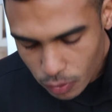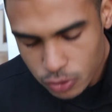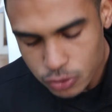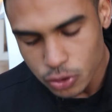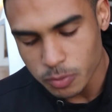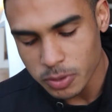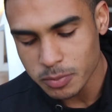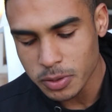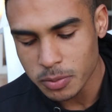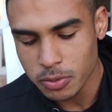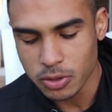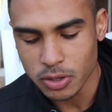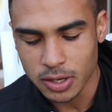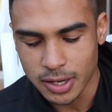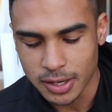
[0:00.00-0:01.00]
So many
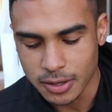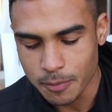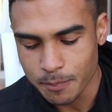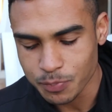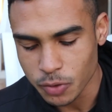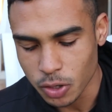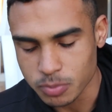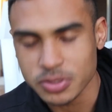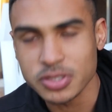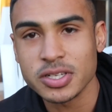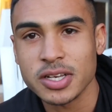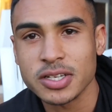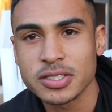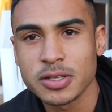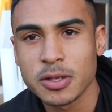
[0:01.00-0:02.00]
people are like
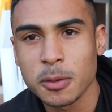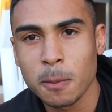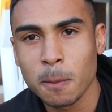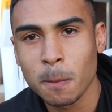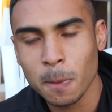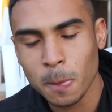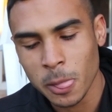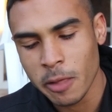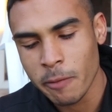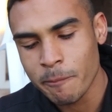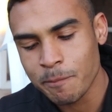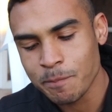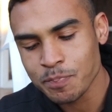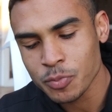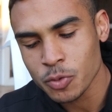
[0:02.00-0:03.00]
obsessed
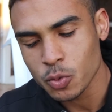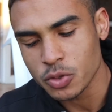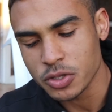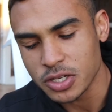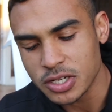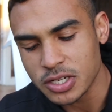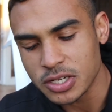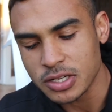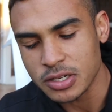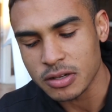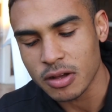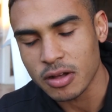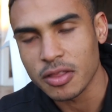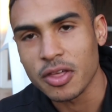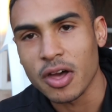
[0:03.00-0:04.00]
with
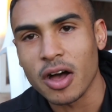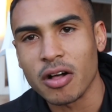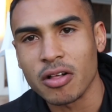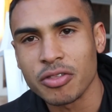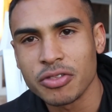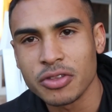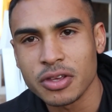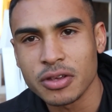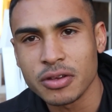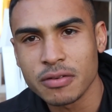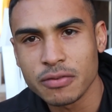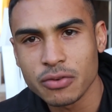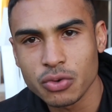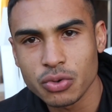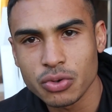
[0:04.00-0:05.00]
eating the healthy
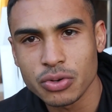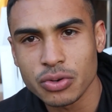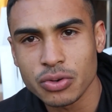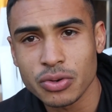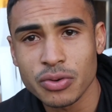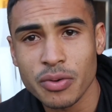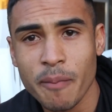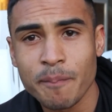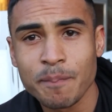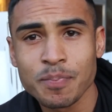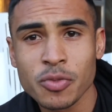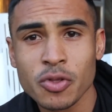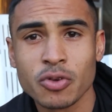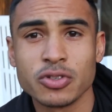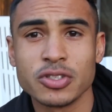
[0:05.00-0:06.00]
food
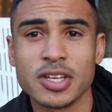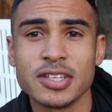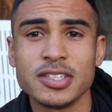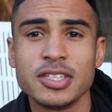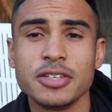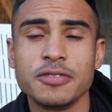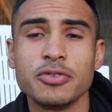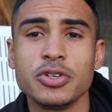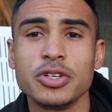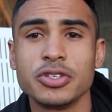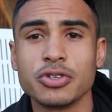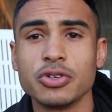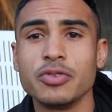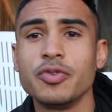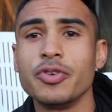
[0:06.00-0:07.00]
because they see food
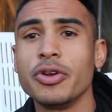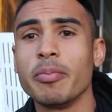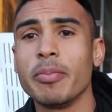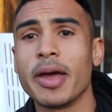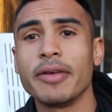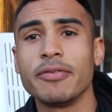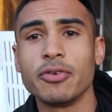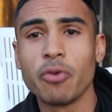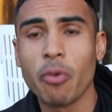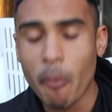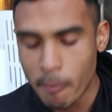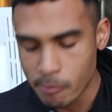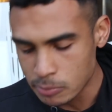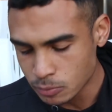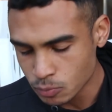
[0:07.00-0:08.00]
as good food and bad food.
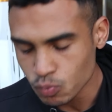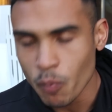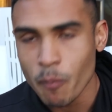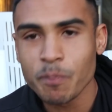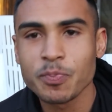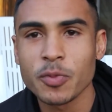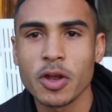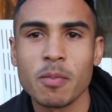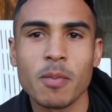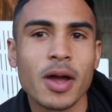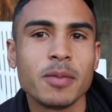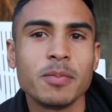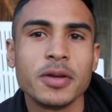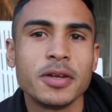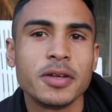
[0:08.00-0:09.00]
And in
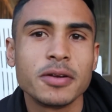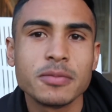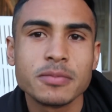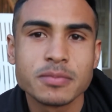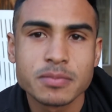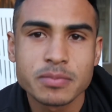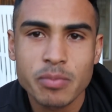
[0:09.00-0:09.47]
my opinion,